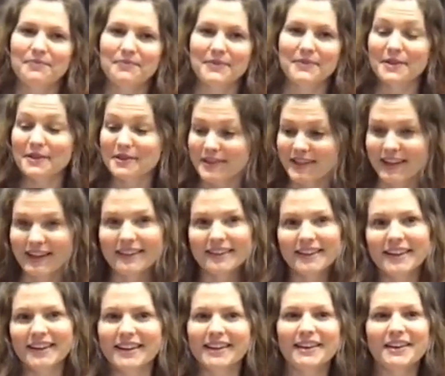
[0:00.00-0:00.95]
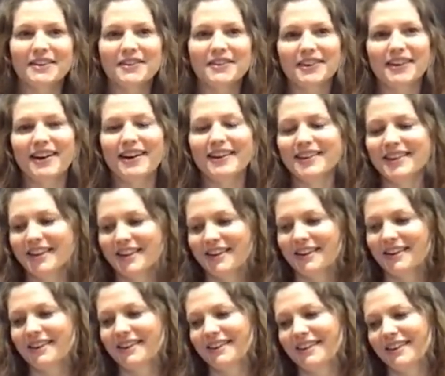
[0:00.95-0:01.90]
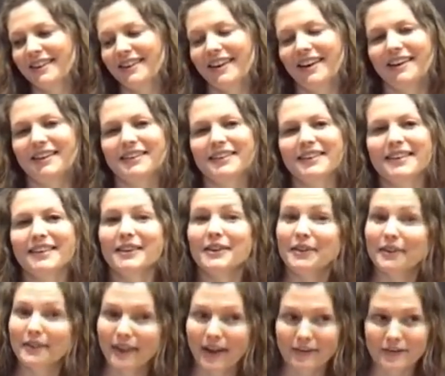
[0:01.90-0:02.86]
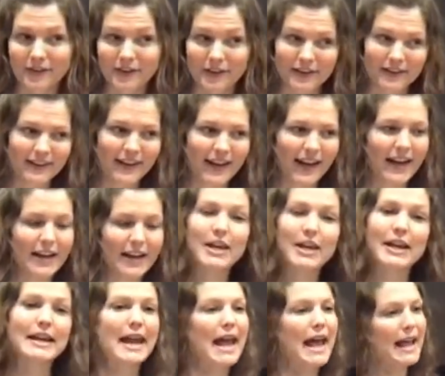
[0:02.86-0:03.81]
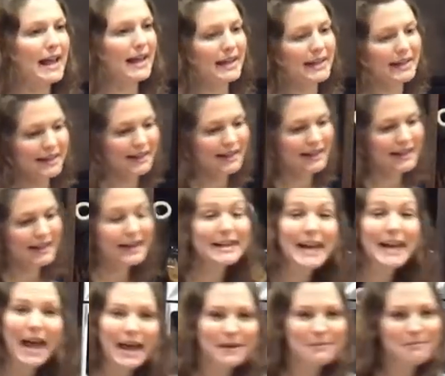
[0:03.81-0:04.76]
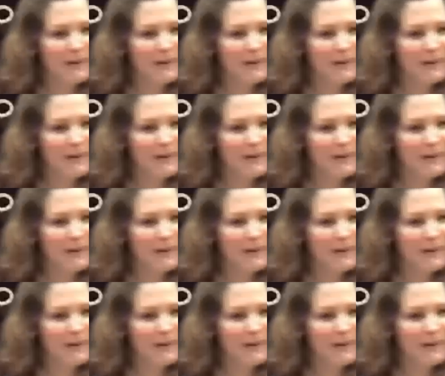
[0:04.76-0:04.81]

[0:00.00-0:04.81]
New Zealand that were on here, yeah, have a good day. Good day. Good day,